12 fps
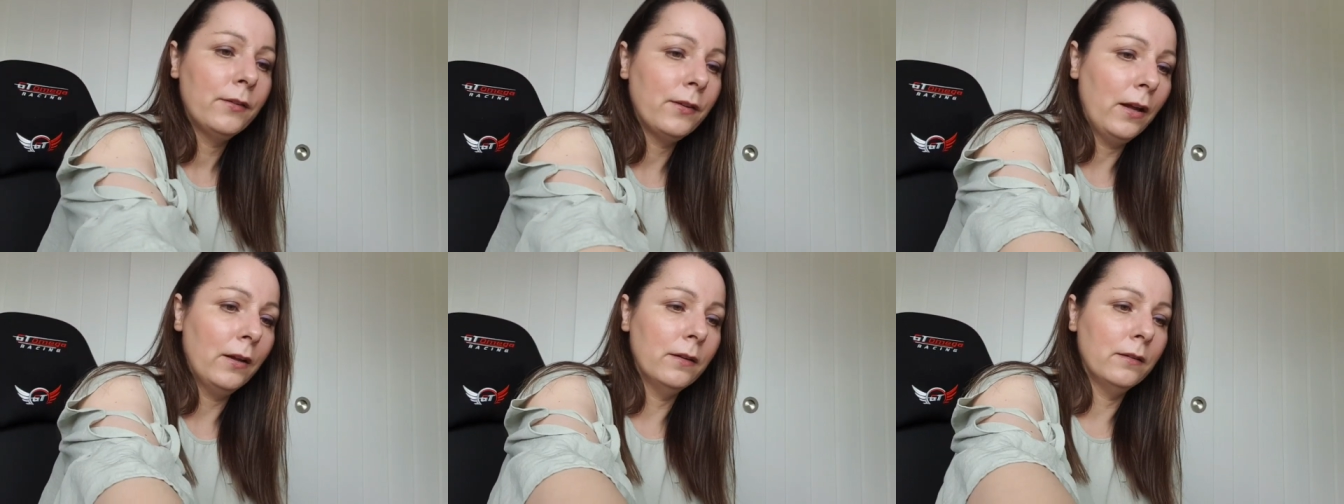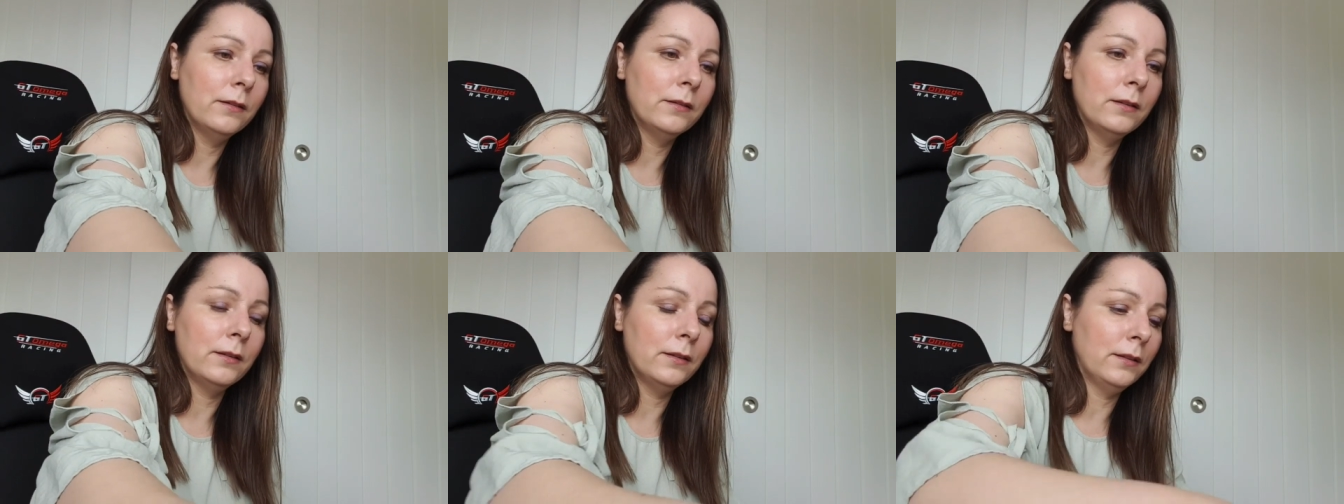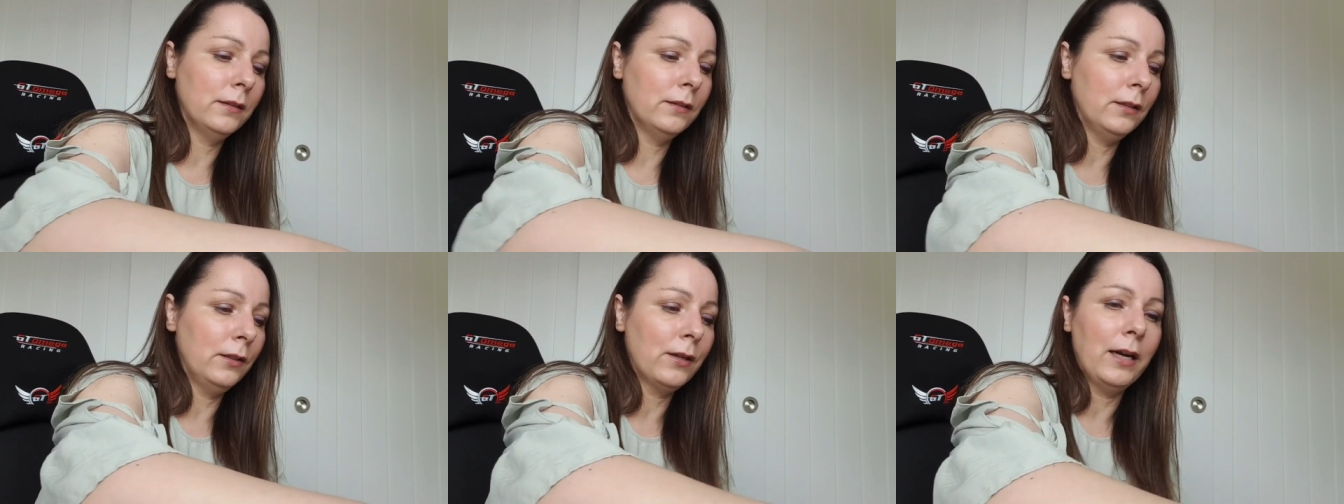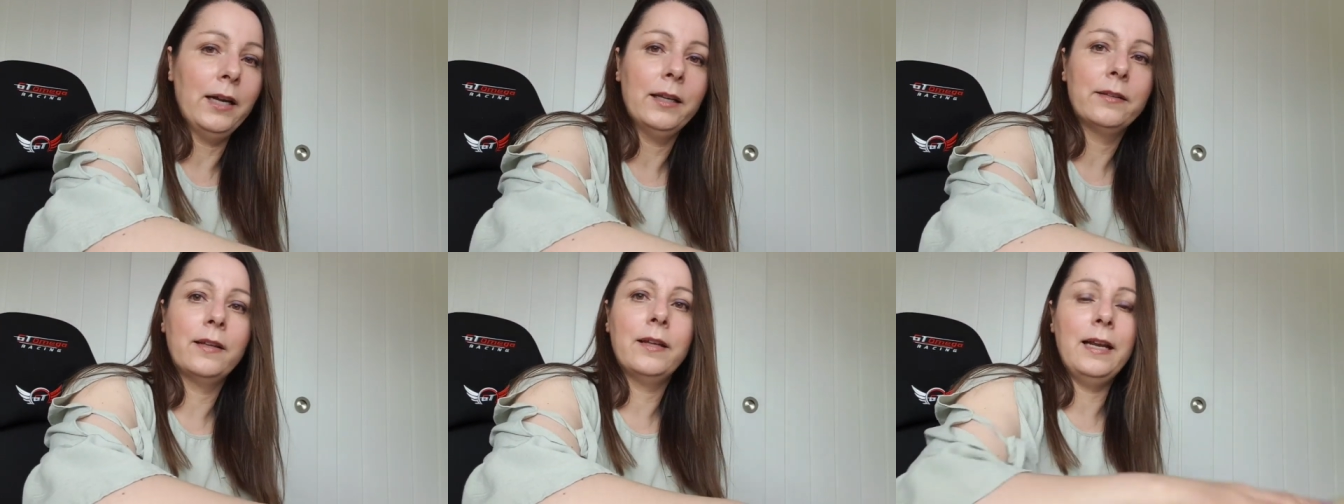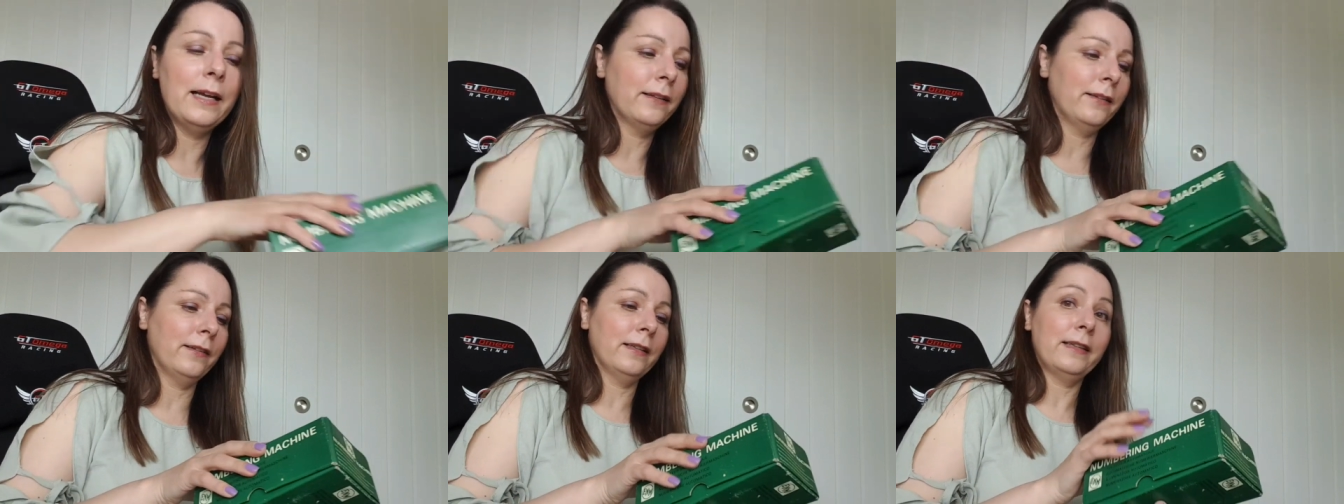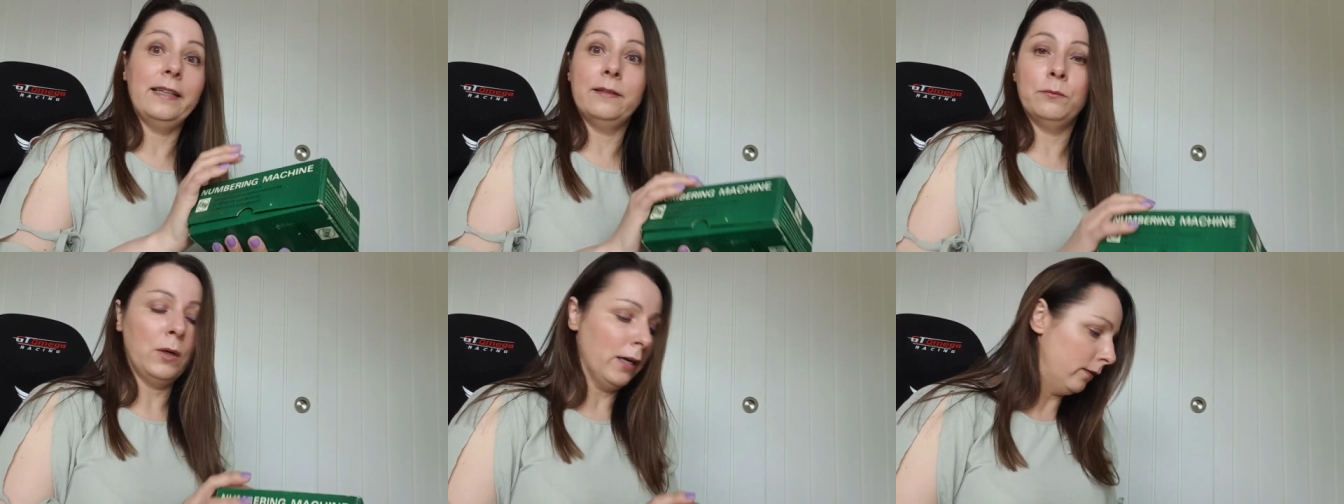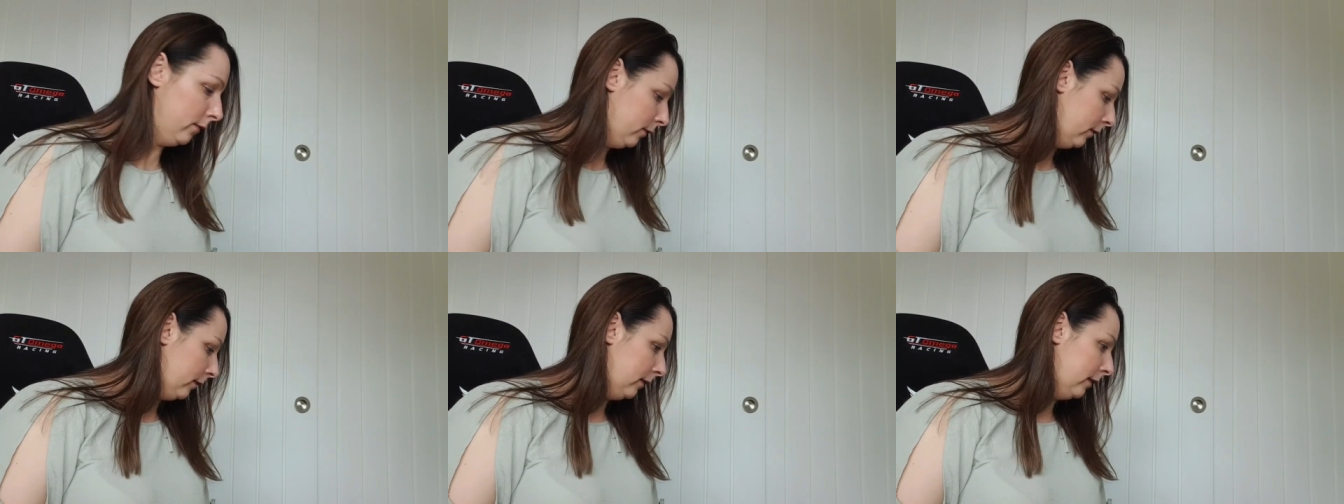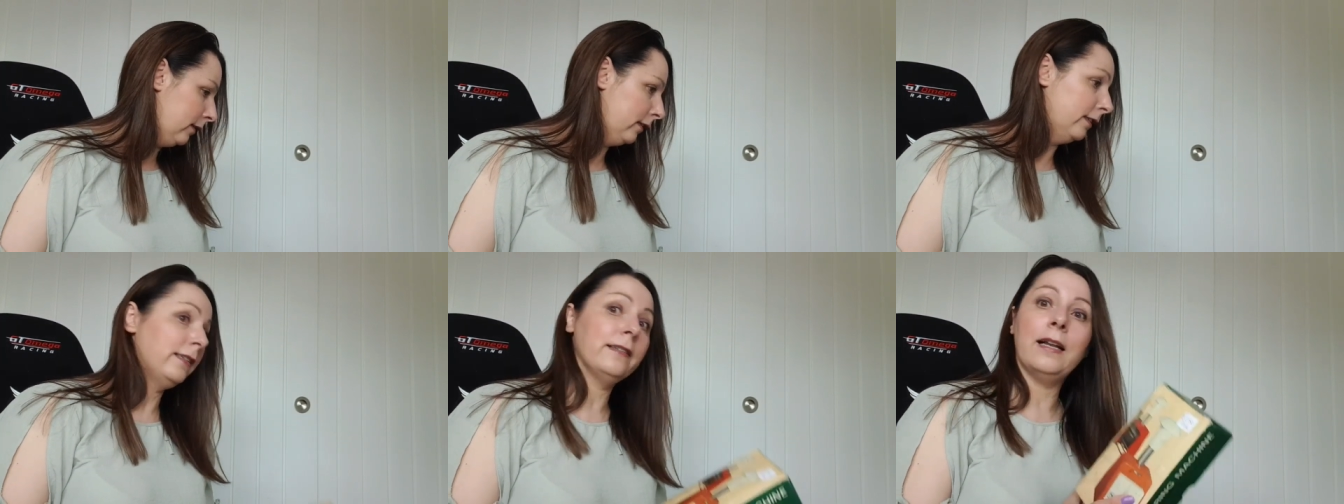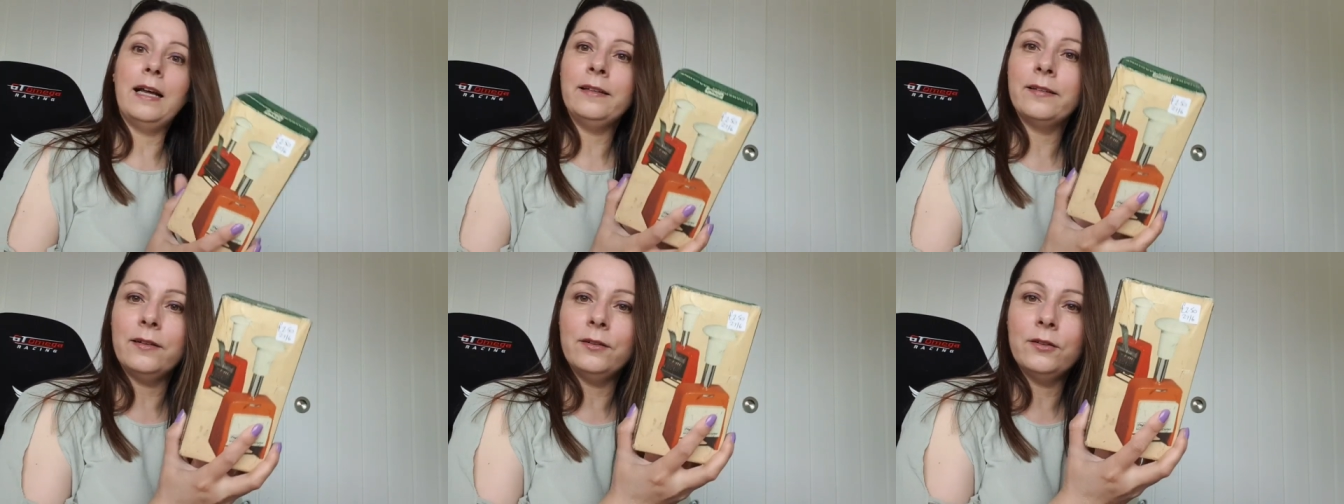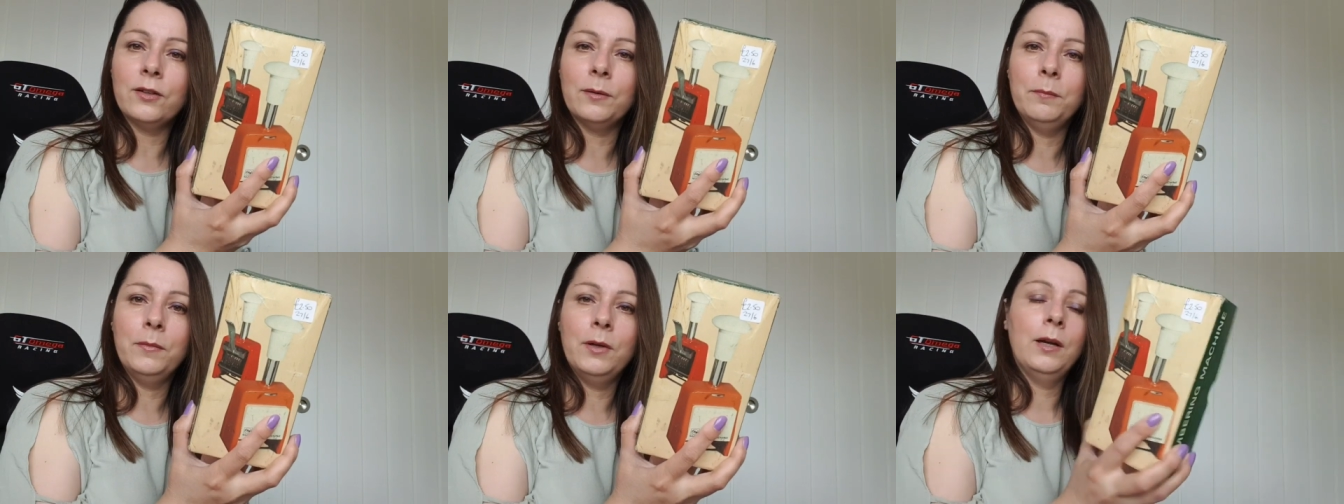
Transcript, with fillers: So, okay, so the next, this, well, this is the last item.